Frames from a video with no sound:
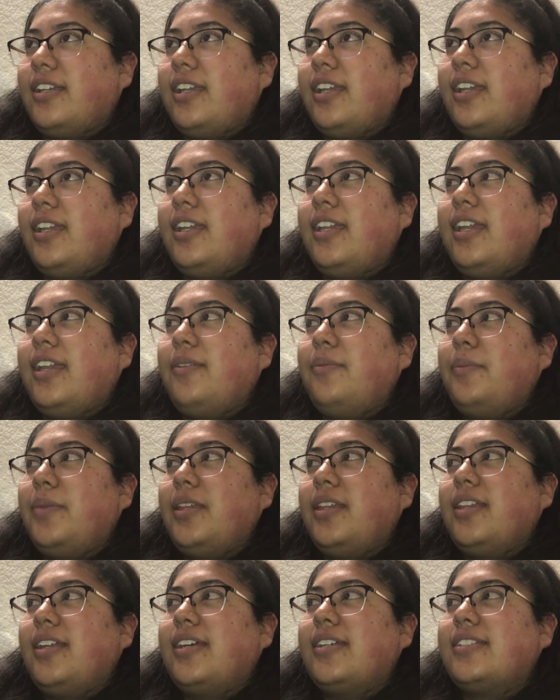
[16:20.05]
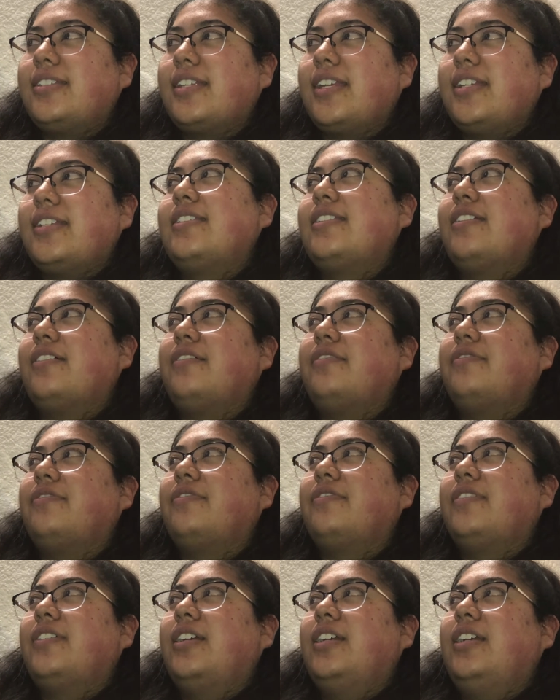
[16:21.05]
It gave me a sense of,
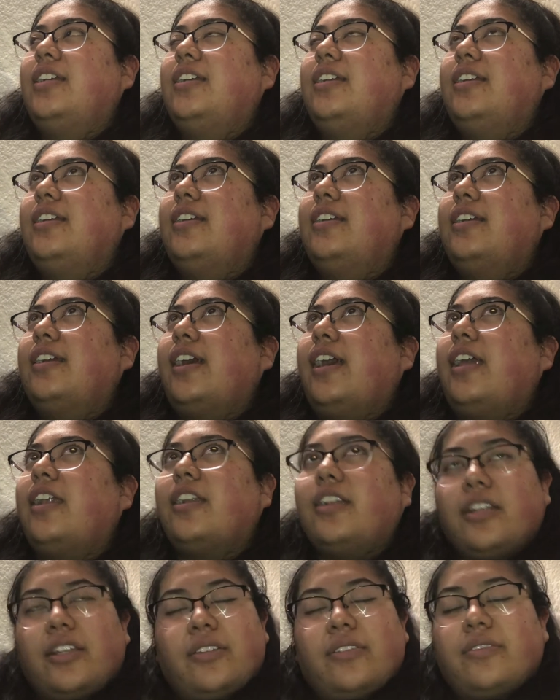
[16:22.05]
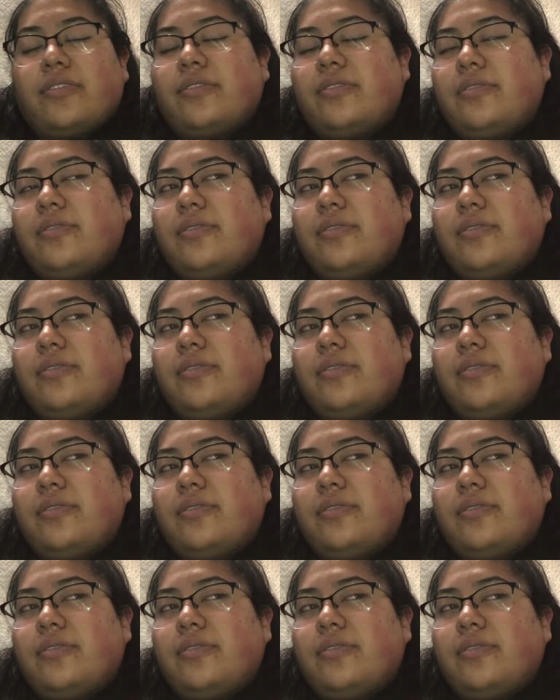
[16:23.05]
I don't know,